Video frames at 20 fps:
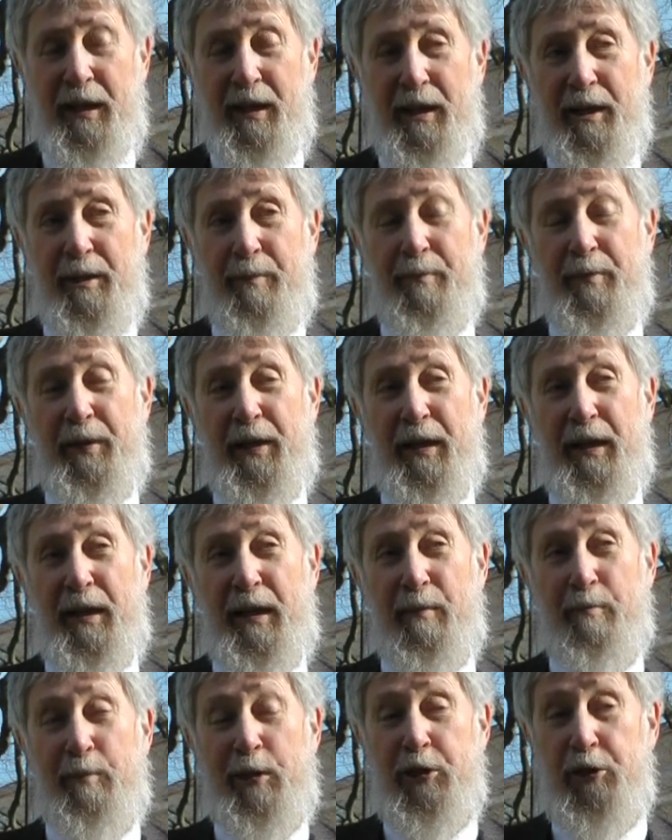Um,
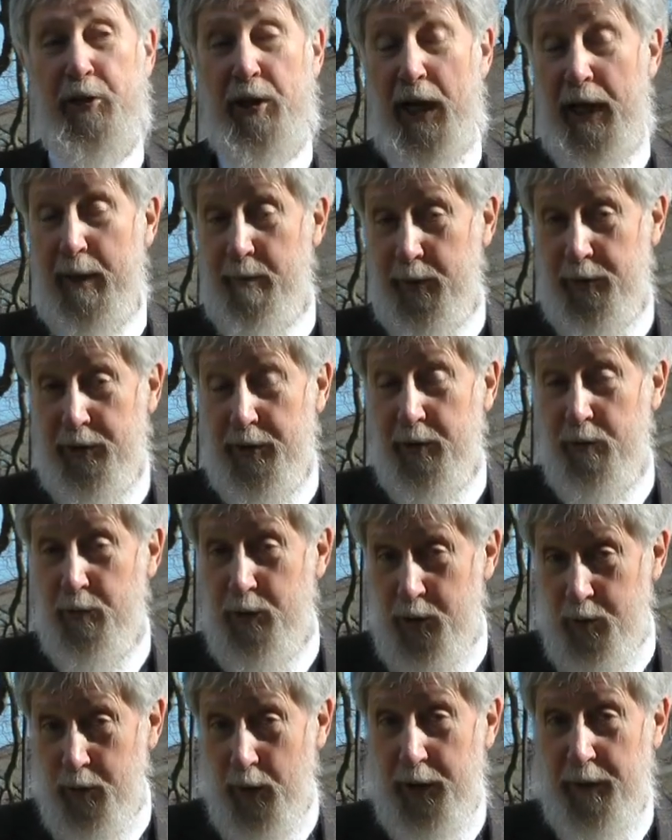Mr. Hamilton
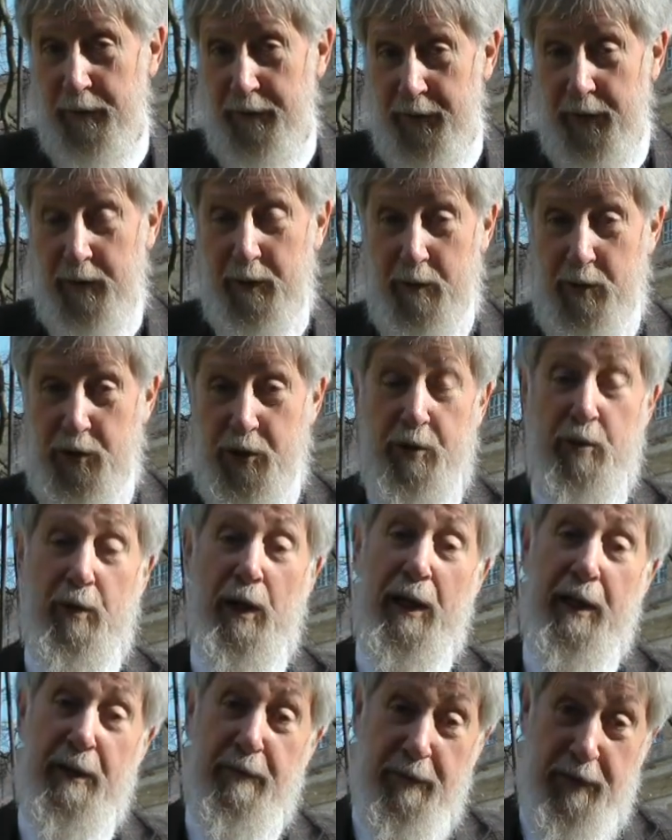was one of those who
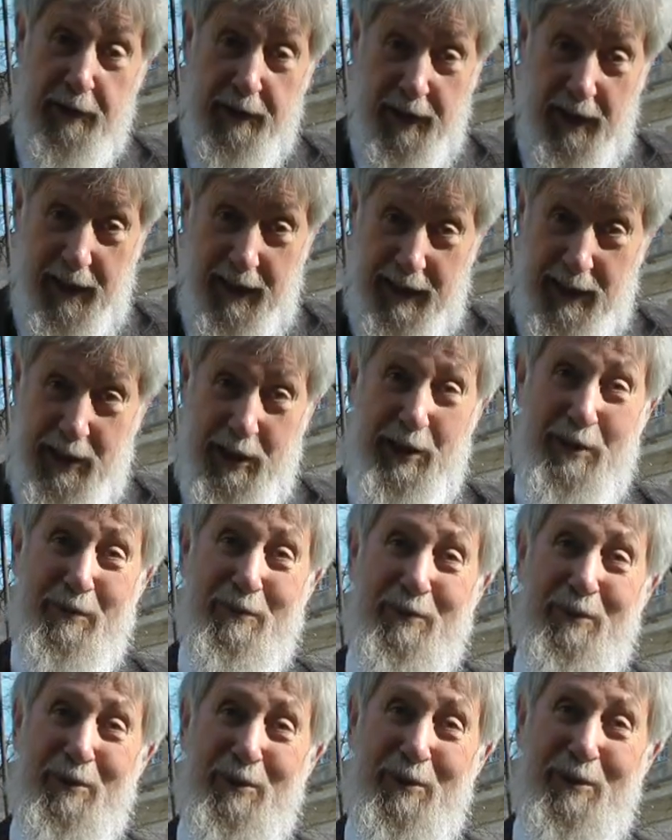advertised
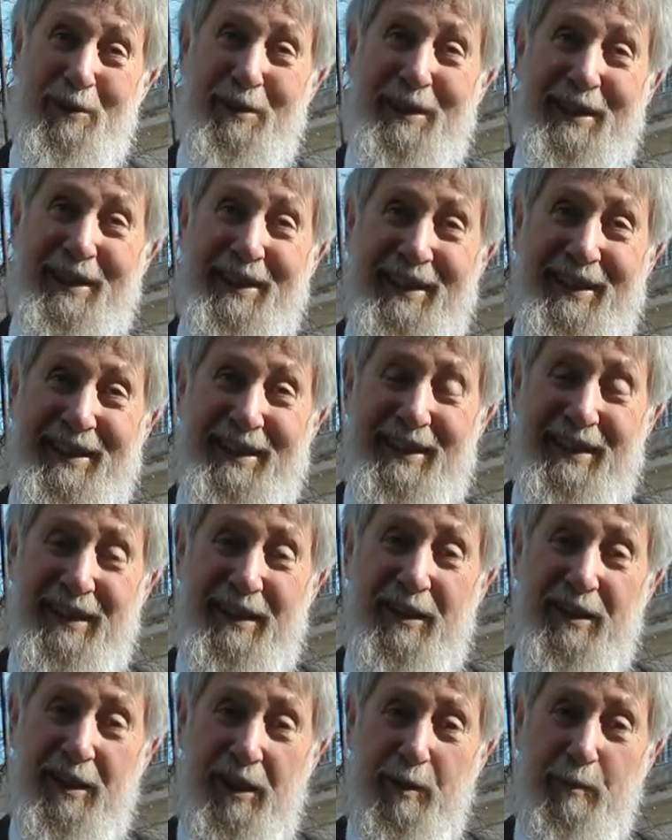for uh,
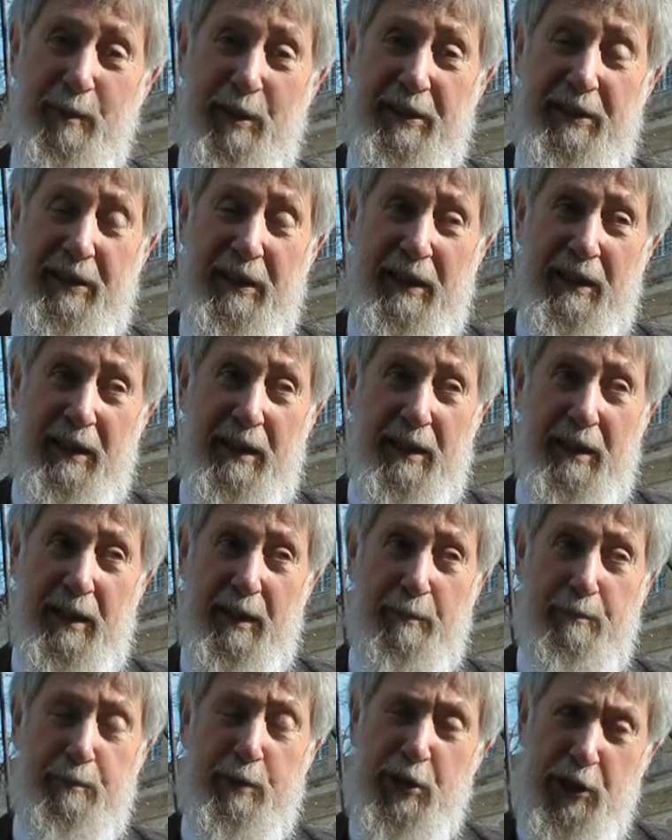a hermit,
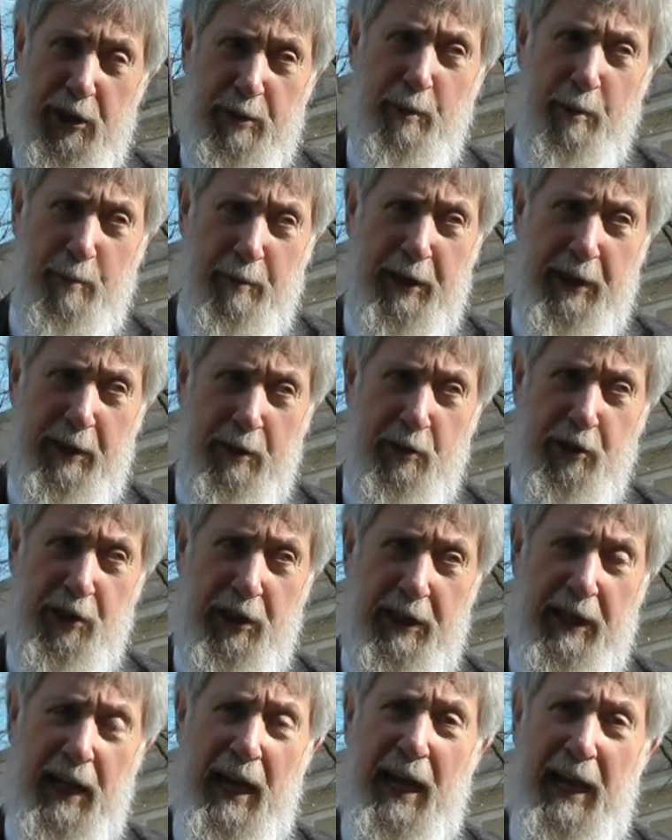uh, presumably
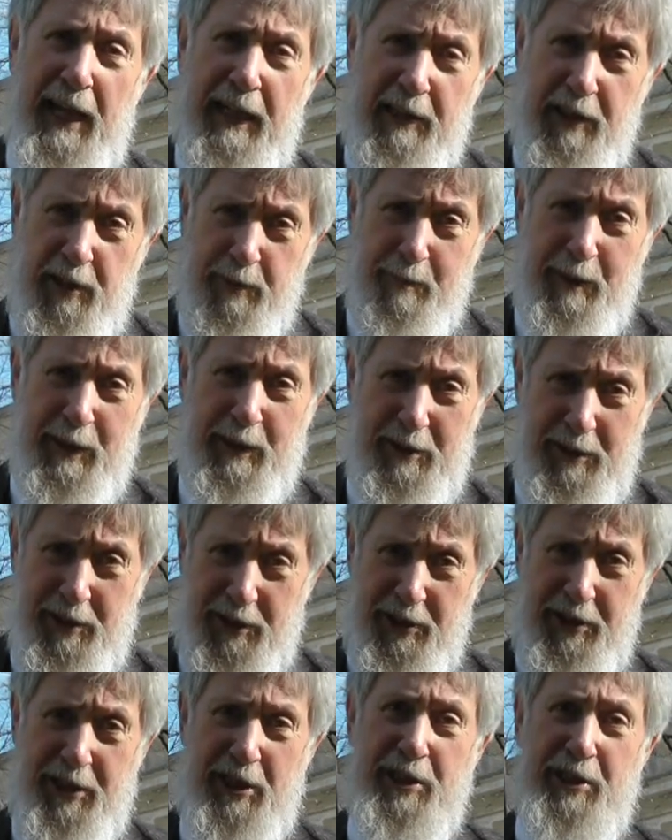using
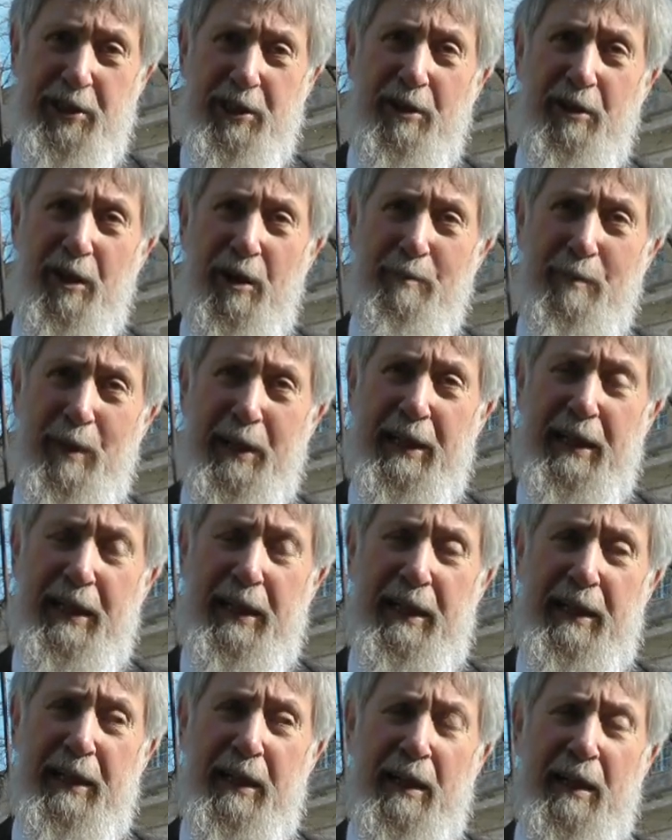handbills, as there are
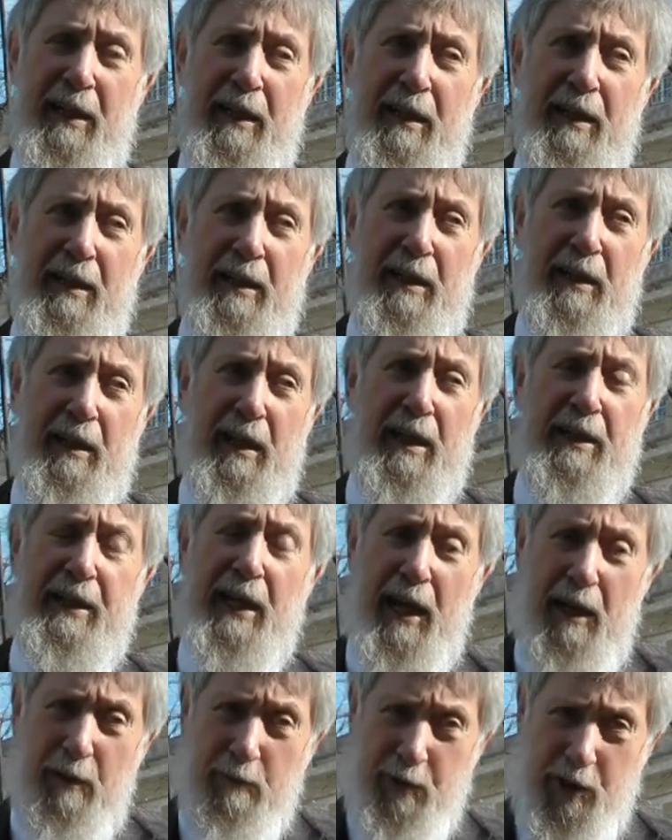many uh,
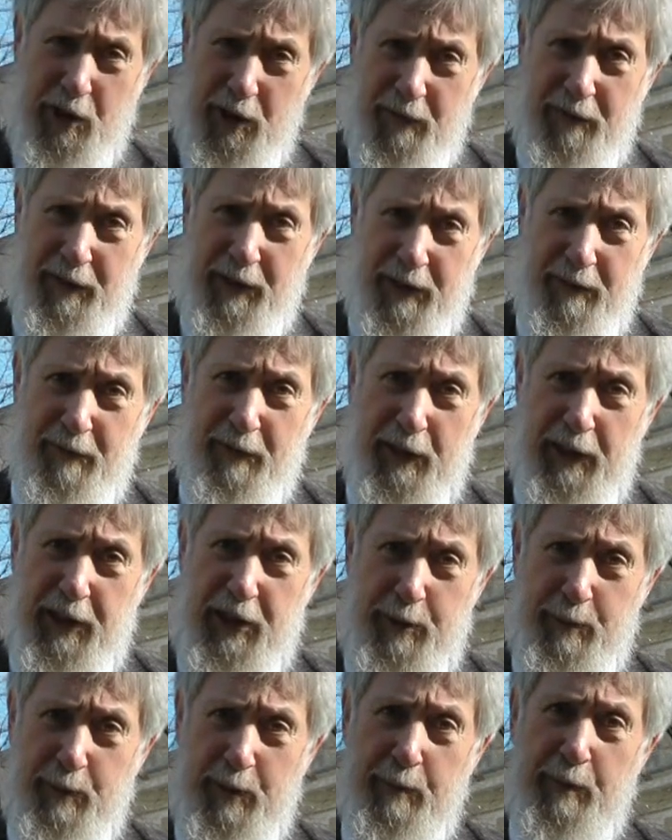accounts of the
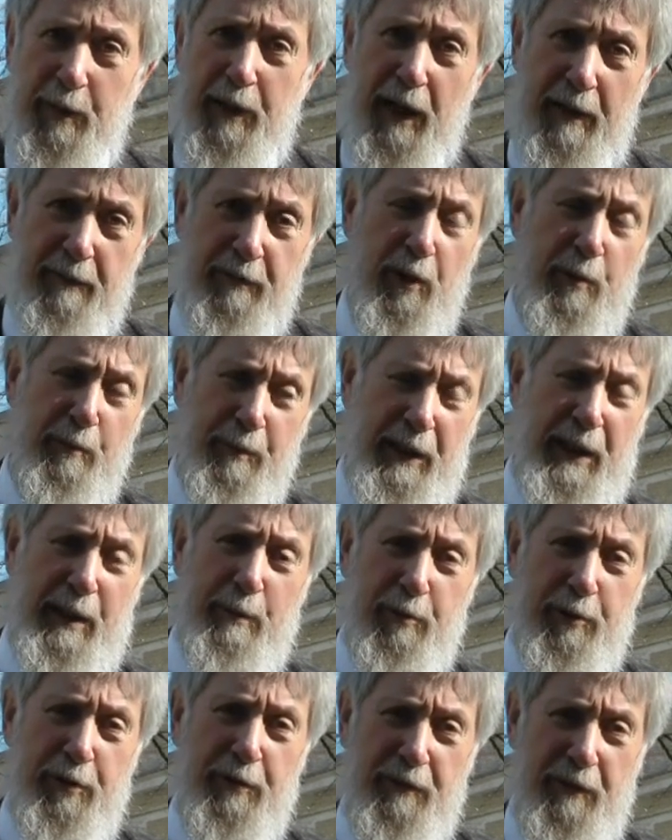advertisement, but I've not been
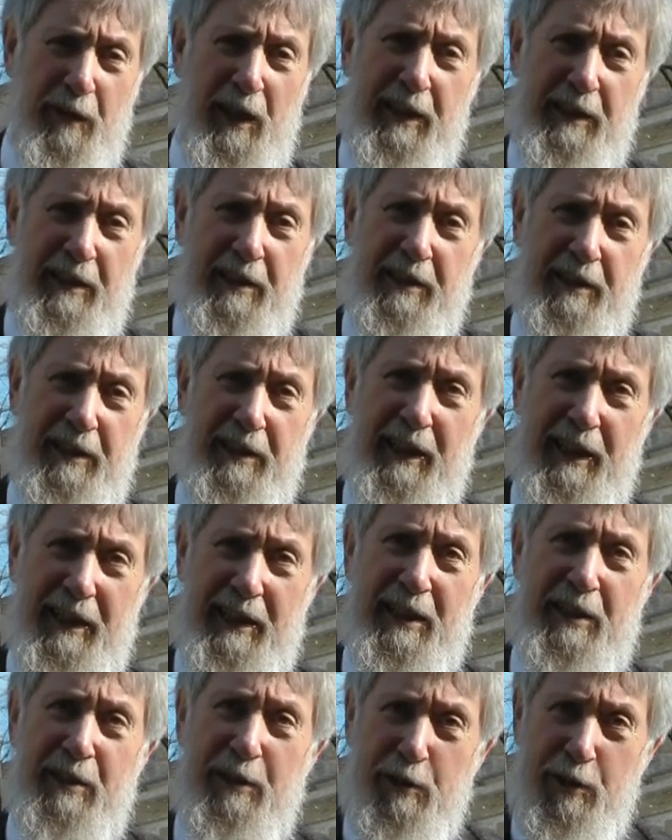able to find it in
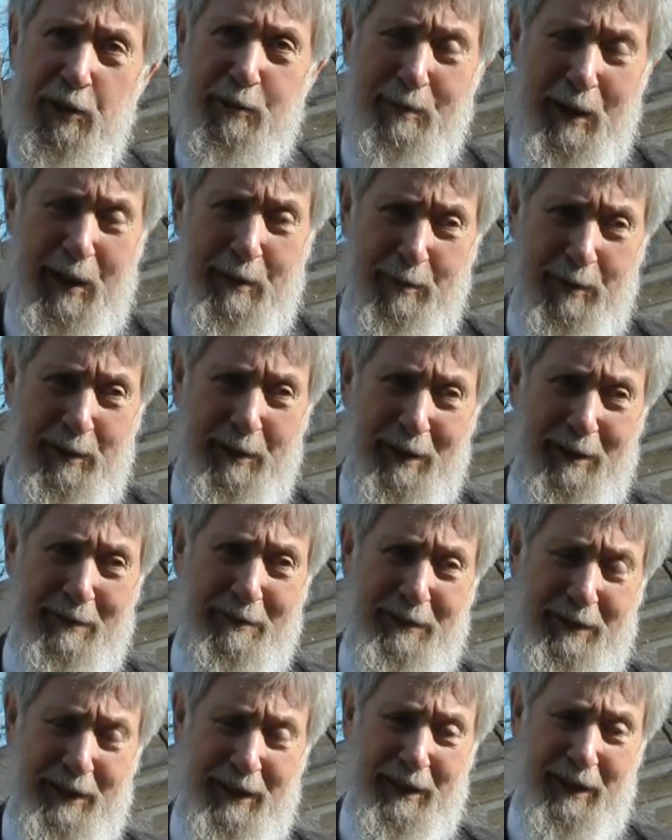any newspaper
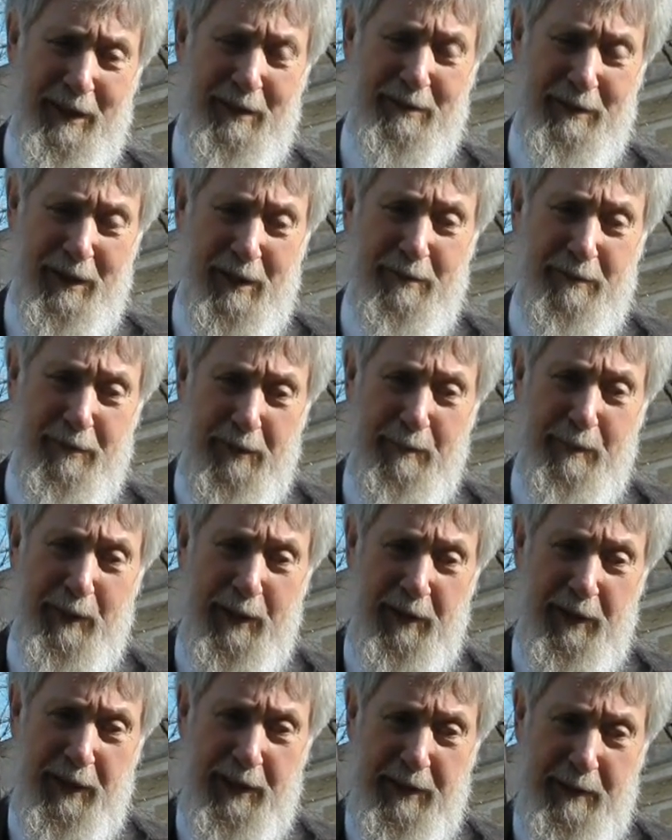of the, of, of the
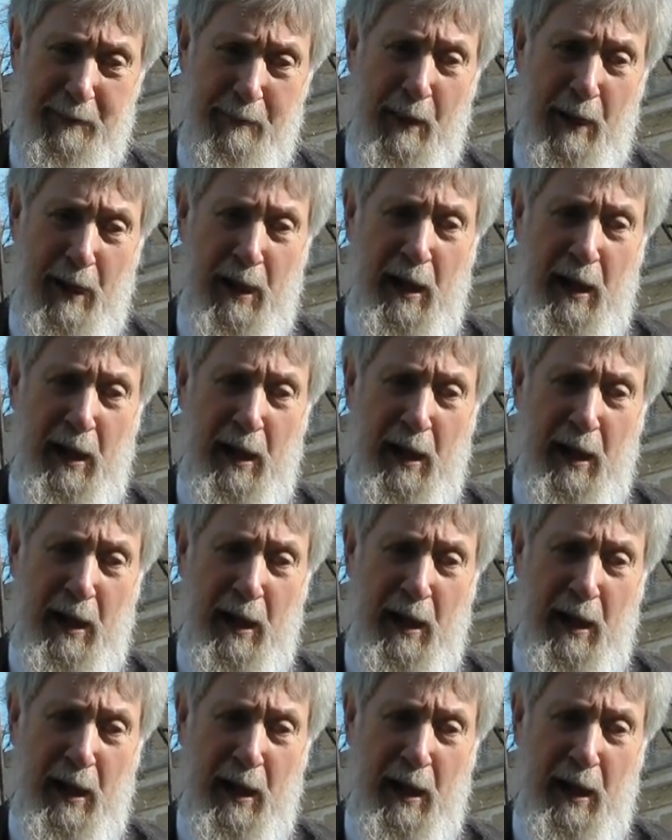period.